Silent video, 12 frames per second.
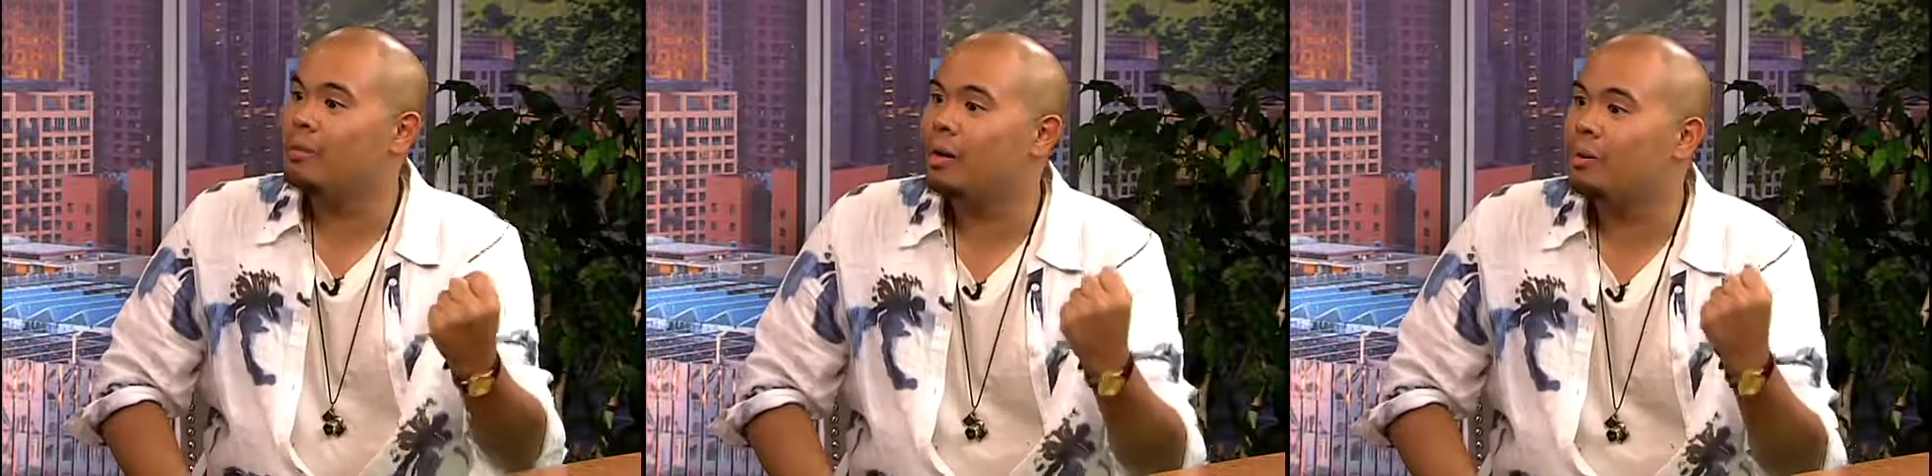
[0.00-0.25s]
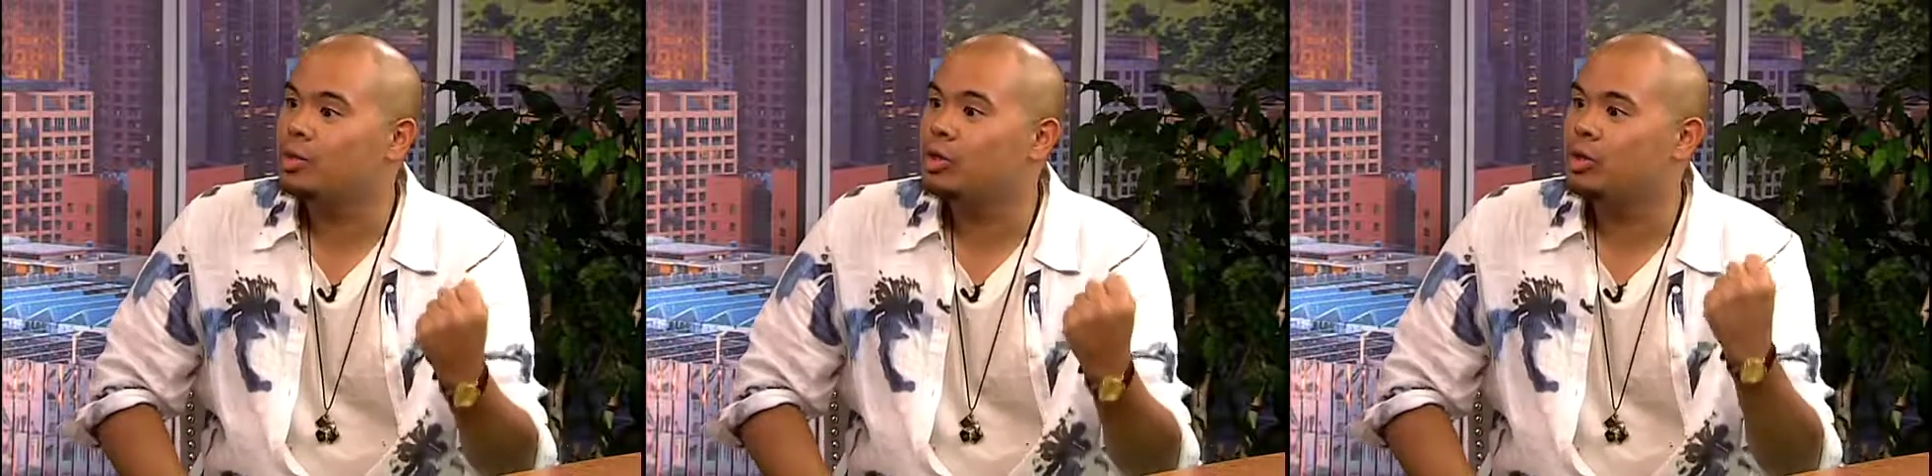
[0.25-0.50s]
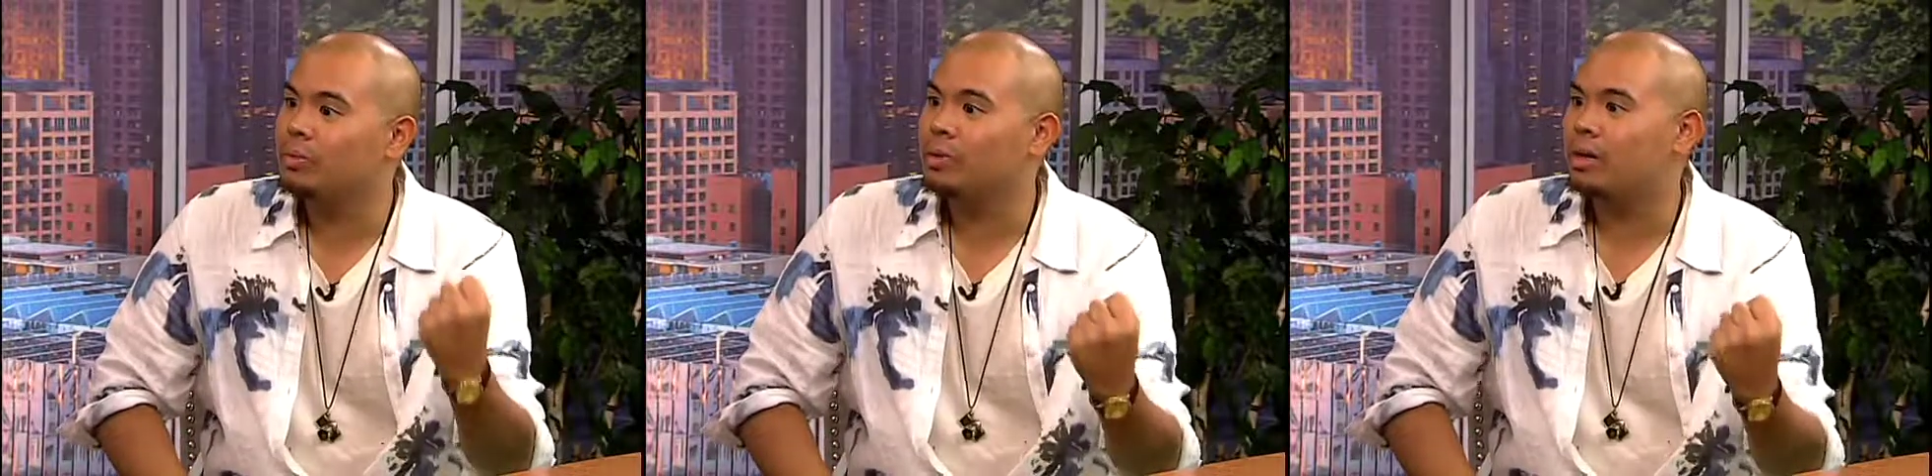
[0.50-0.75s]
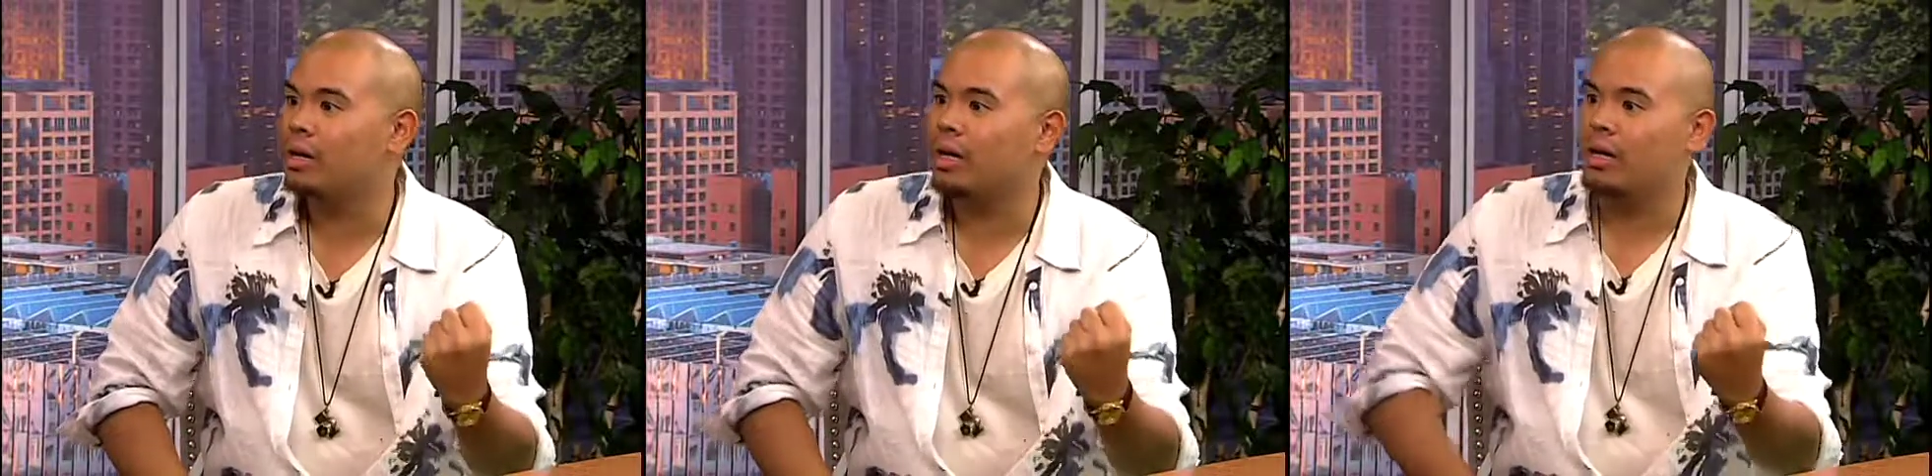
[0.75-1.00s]
mum is
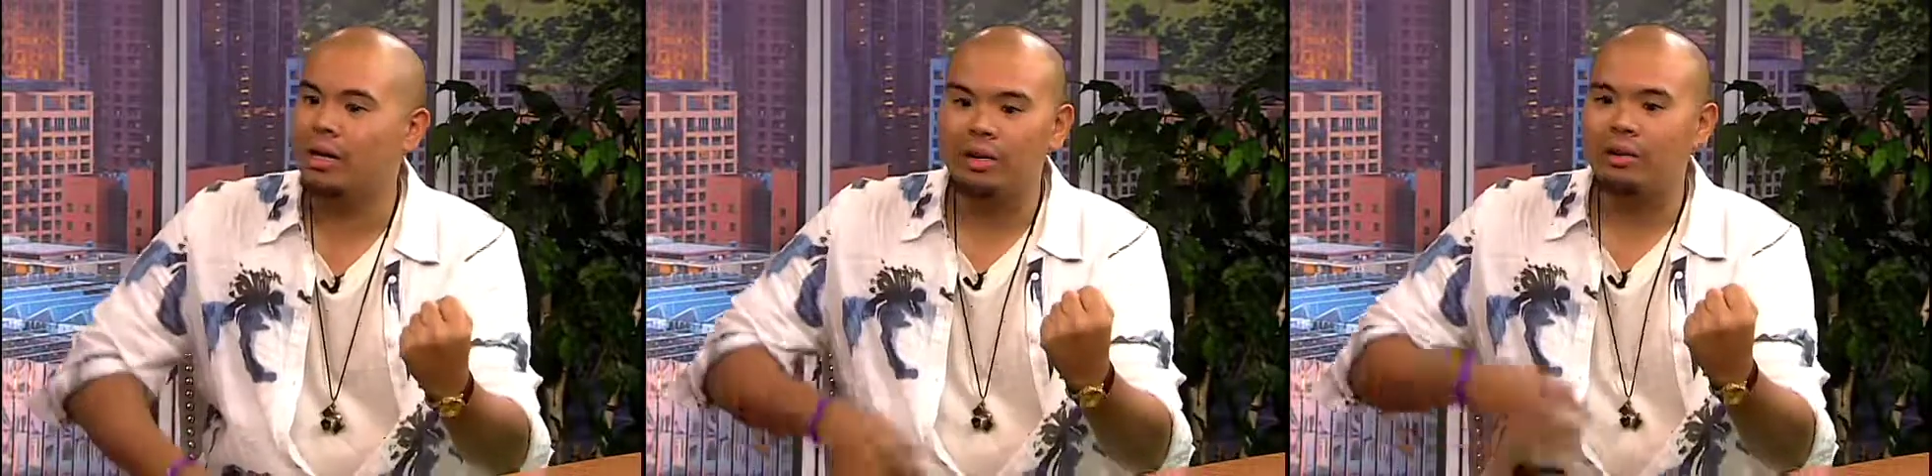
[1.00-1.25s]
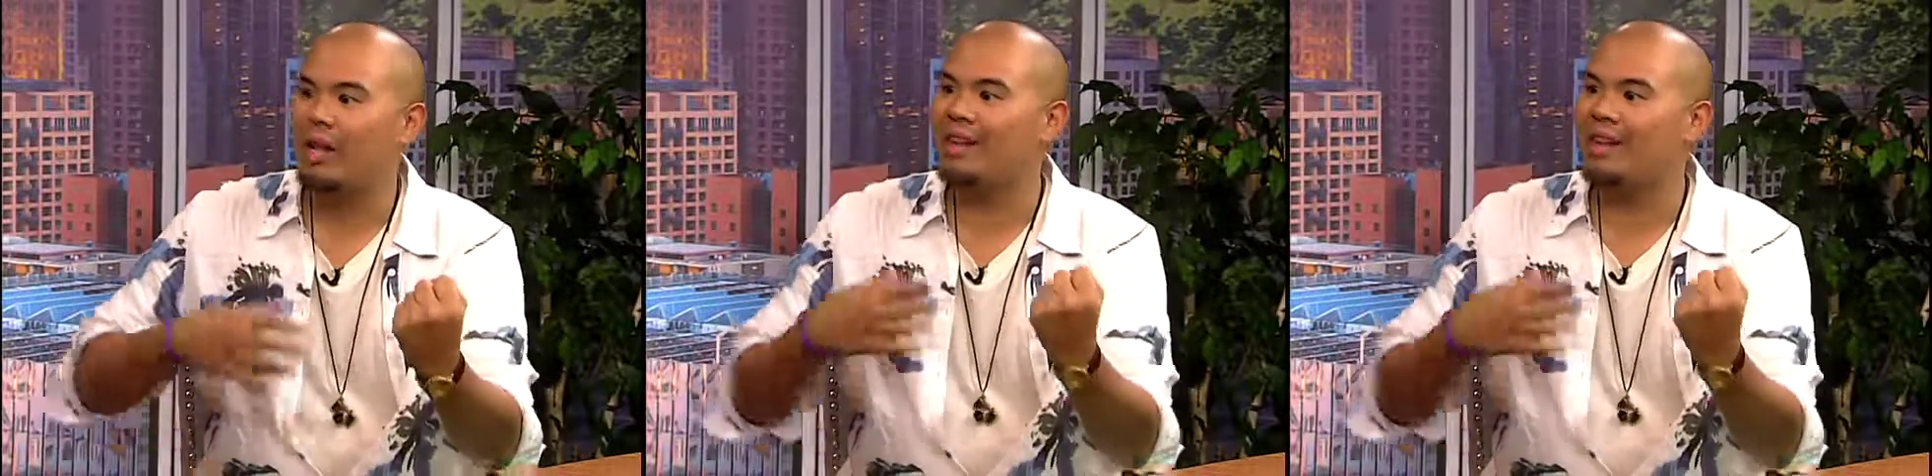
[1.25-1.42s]
Jupiter, and